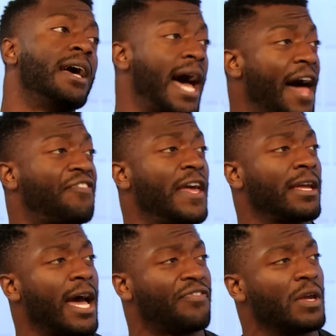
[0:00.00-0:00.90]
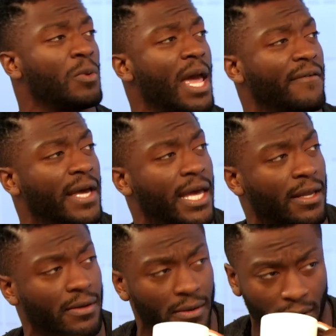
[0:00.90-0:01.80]
I think I think we have a
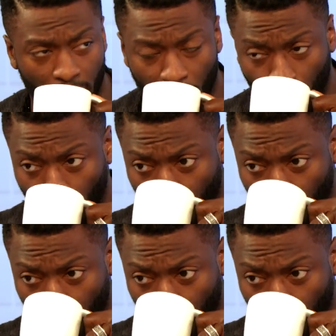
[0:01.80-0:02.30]
hit. Yeah, okay, okay, yeah.